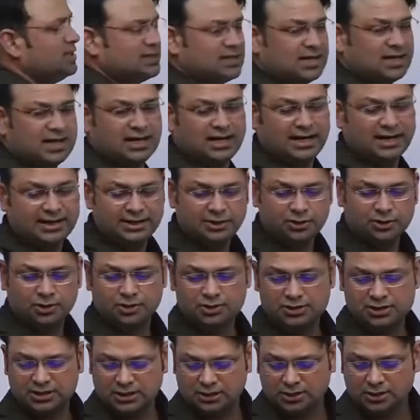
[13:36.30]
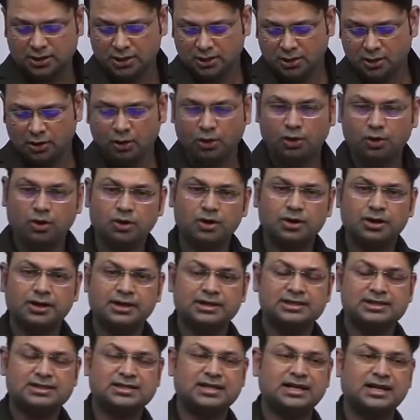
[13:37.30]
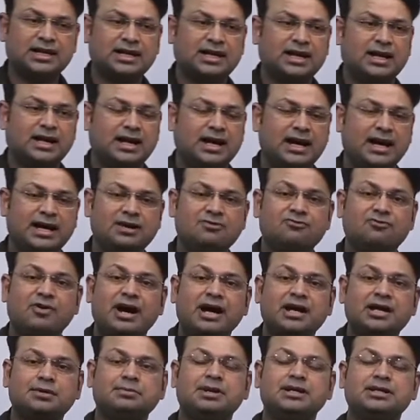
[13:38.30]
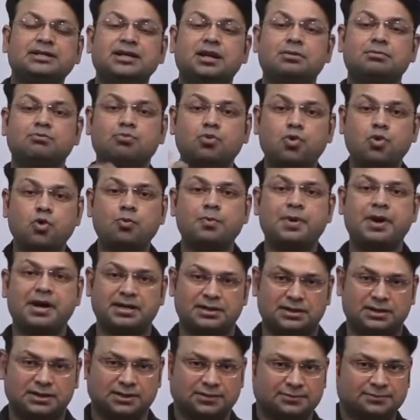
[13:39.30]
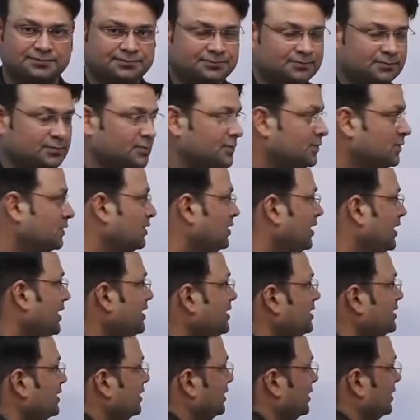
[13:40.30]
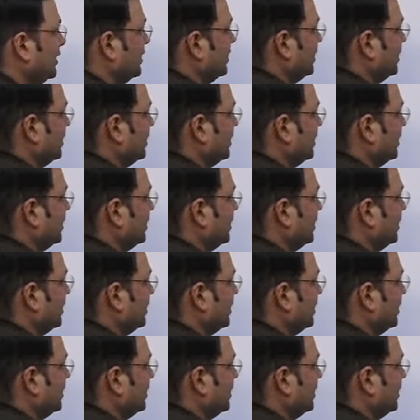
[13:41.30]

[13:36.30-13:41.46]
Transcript: It's a ideology, or it's a environmental movement, right?